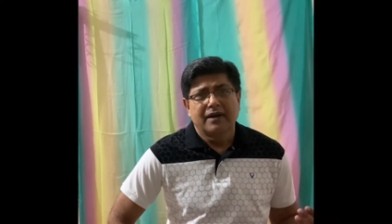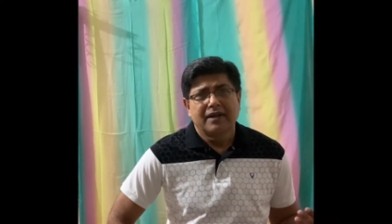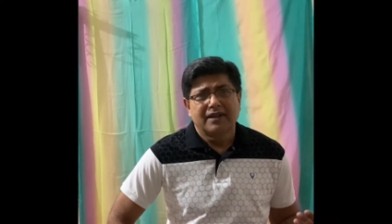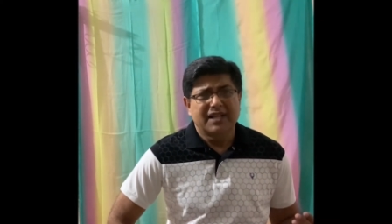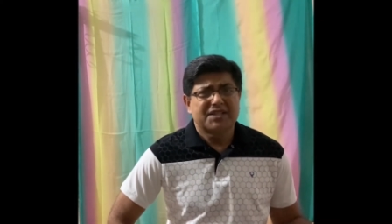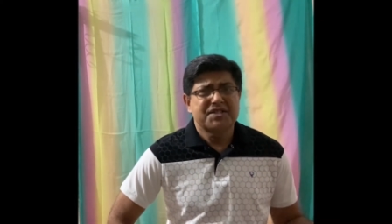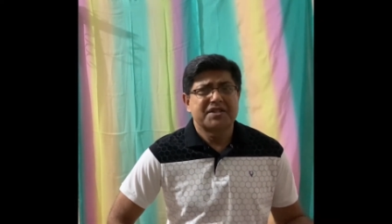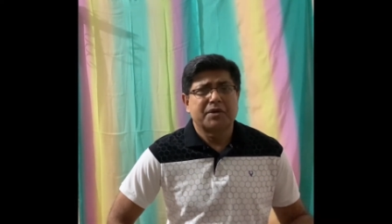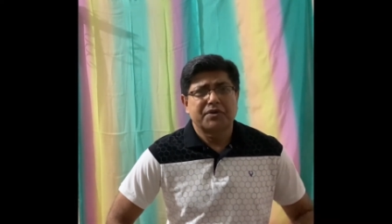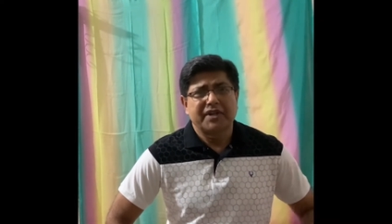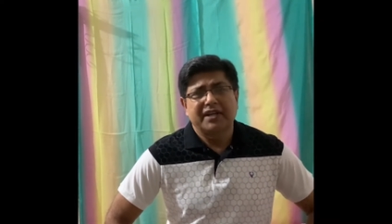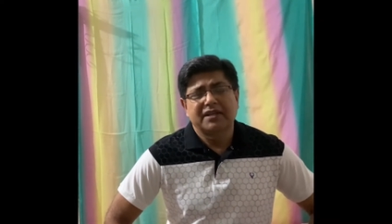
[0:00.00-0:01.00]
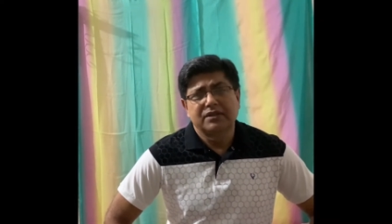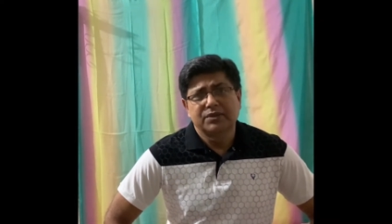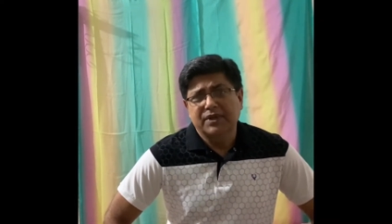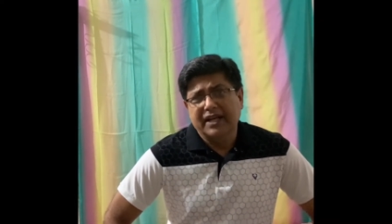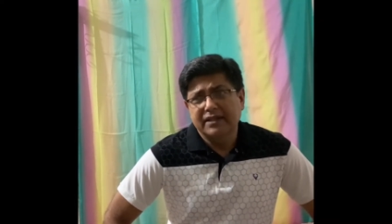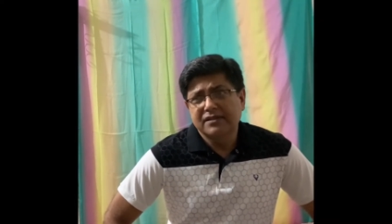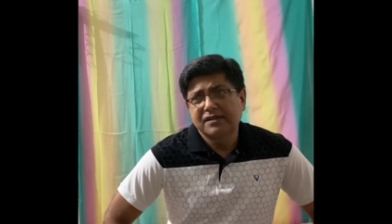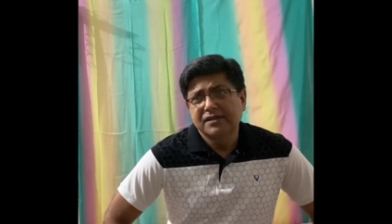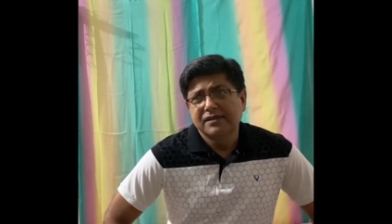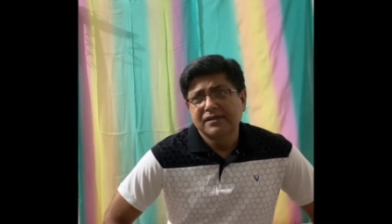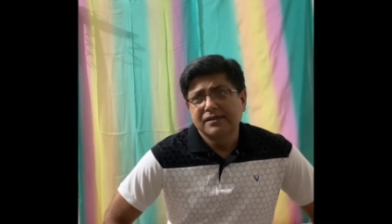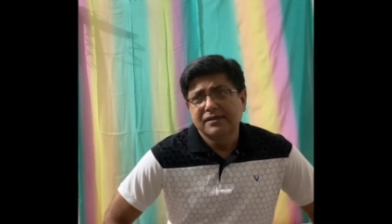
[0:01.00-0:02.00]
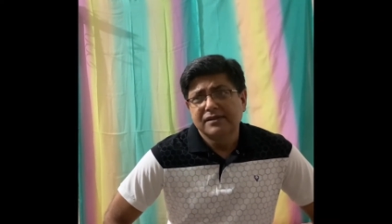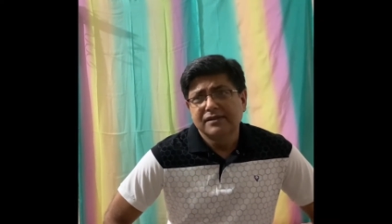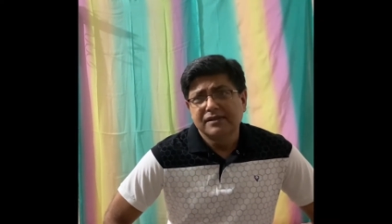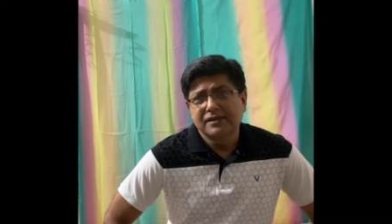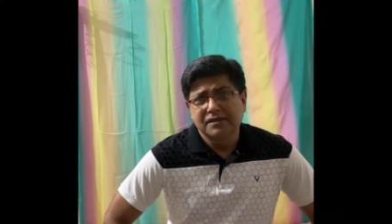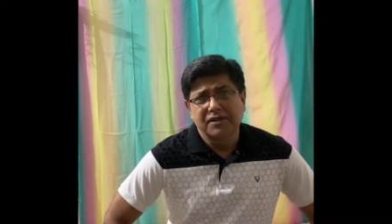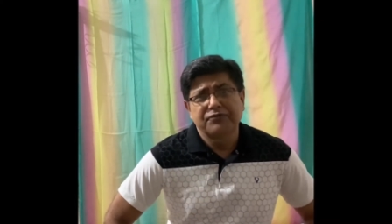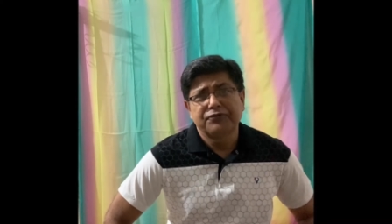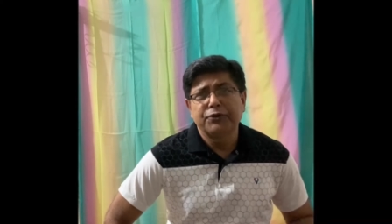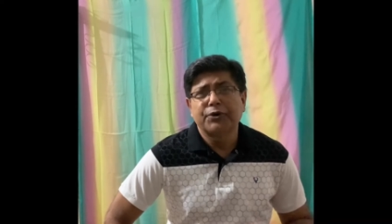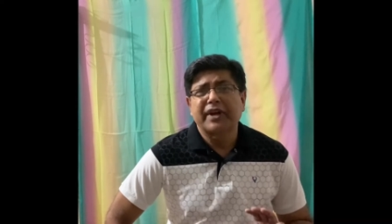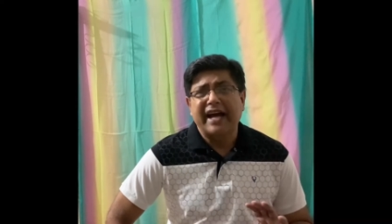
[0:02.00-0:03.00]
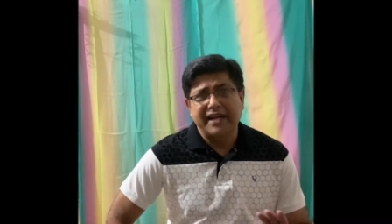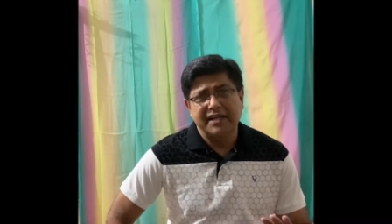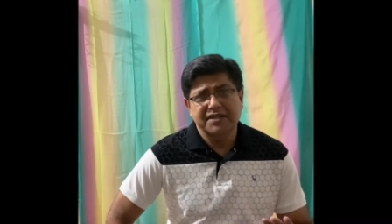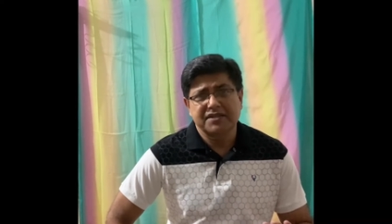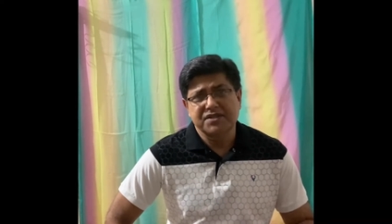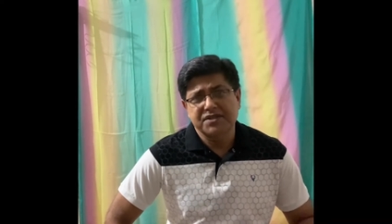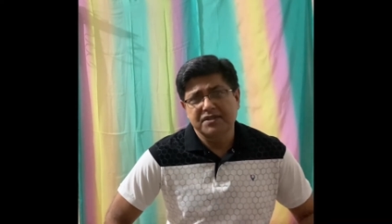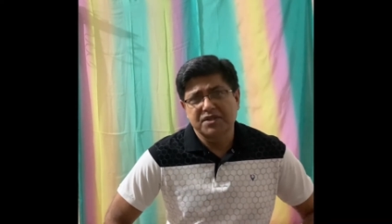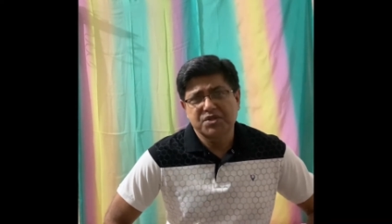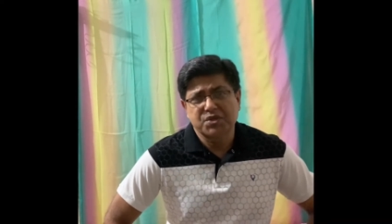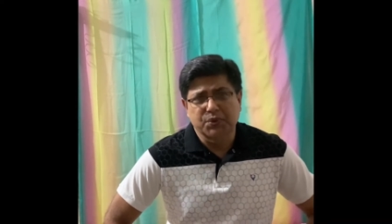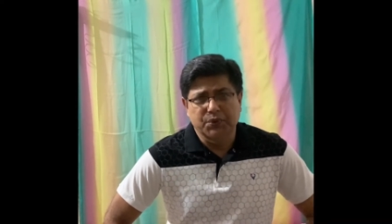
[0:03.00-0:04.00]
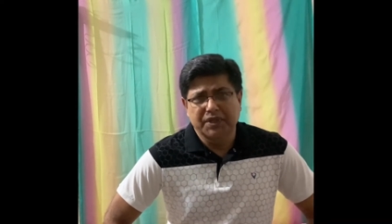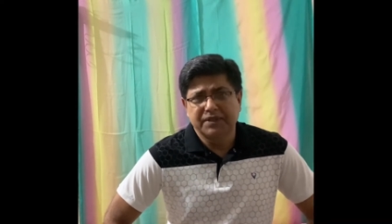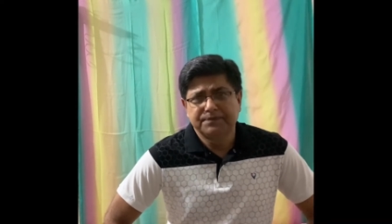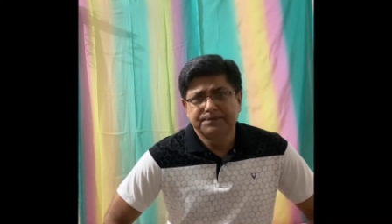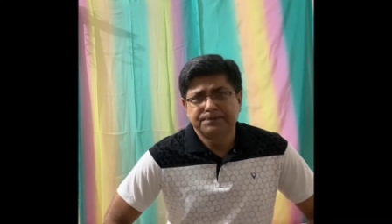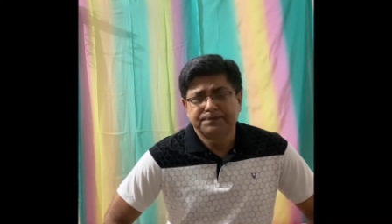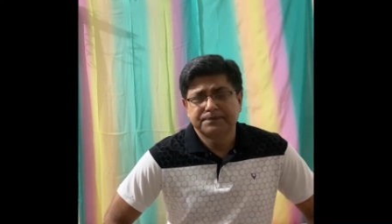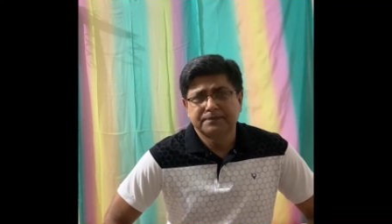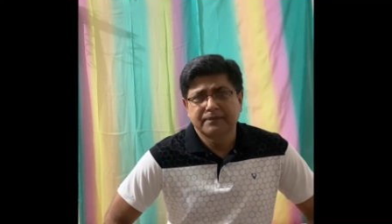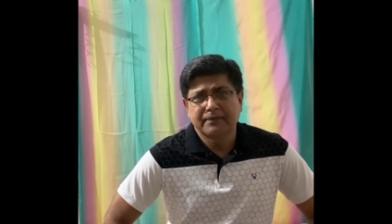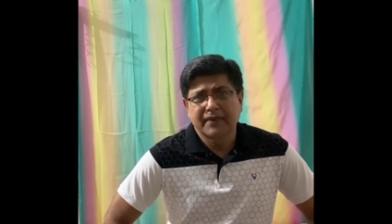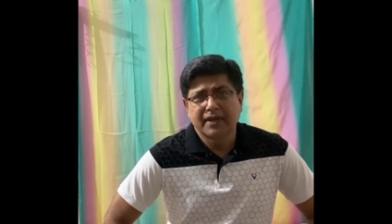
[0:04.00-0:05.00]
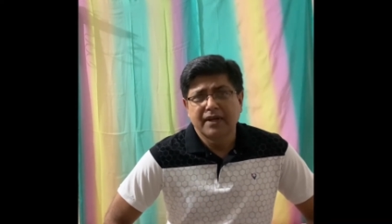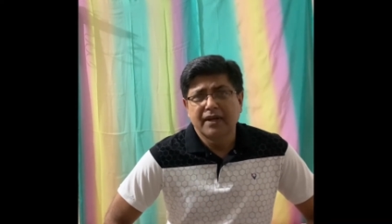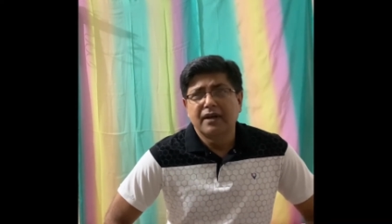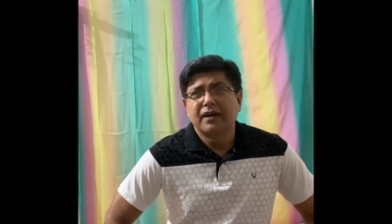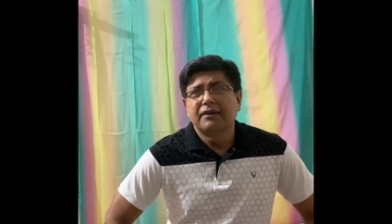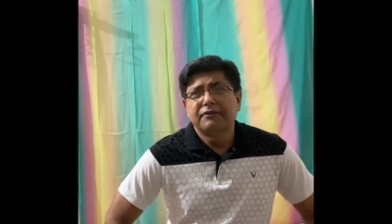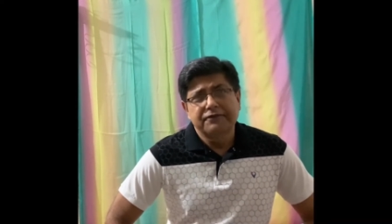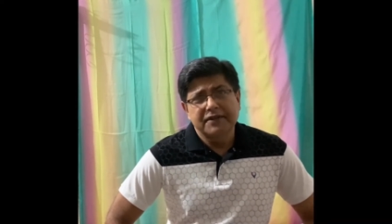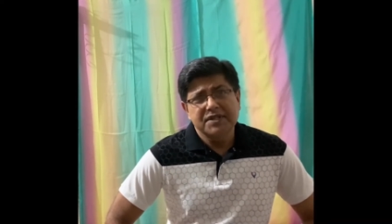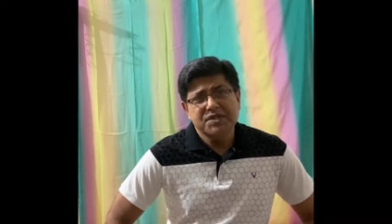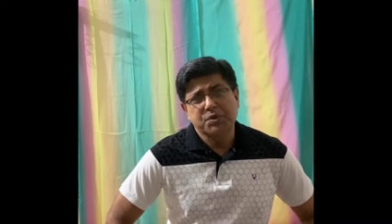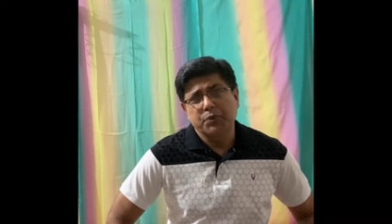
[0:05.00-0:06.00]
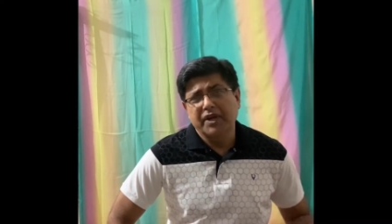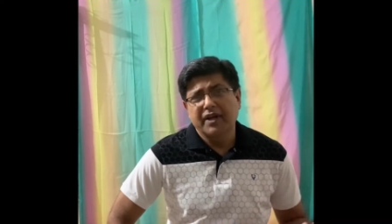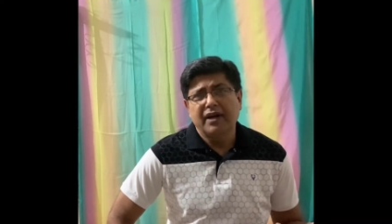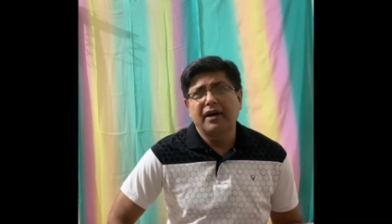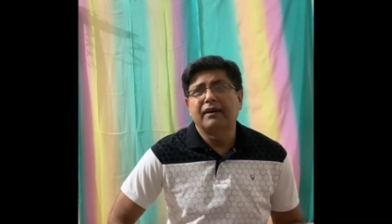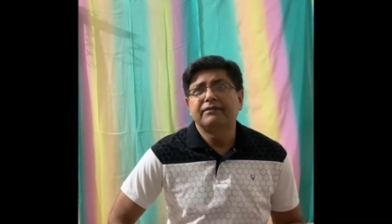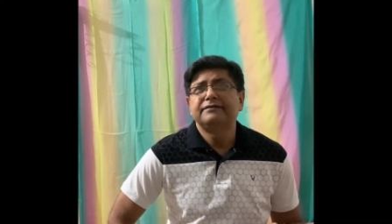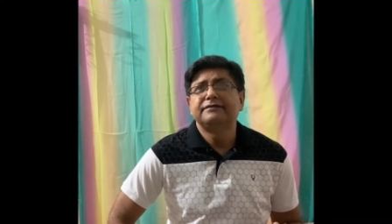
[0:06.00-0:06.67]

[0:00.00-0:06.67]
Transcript: Let's now take a look at the four characters in the story. First, we have